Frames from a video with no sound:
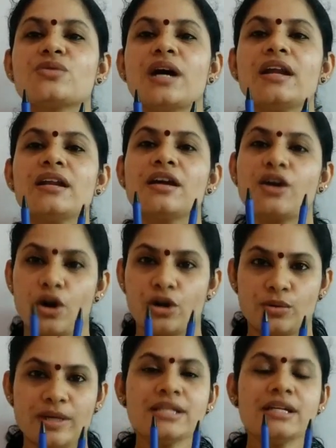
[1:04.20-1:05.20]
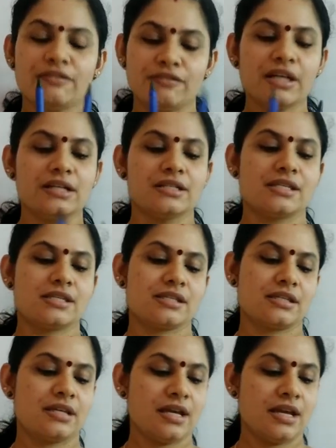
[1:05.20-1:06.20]
two are congruent figures.
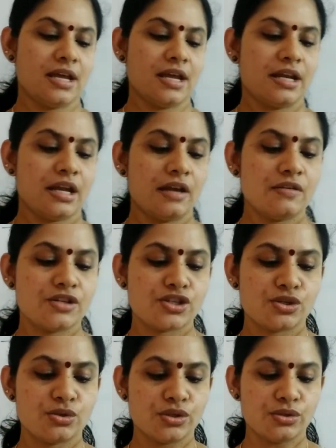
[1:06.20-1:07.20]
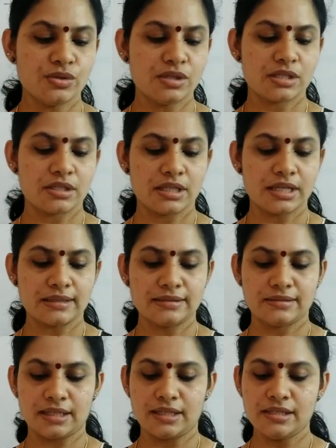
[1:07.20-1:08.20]
Now I will show you certain
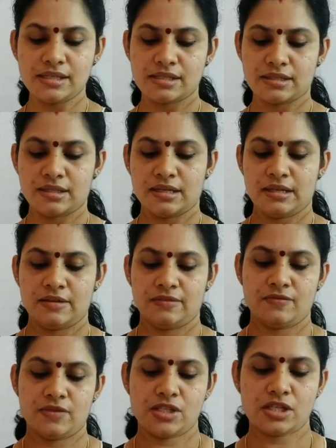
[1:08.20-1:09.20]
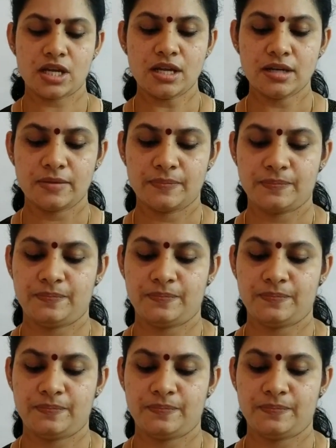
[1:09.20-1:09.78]
other things which are,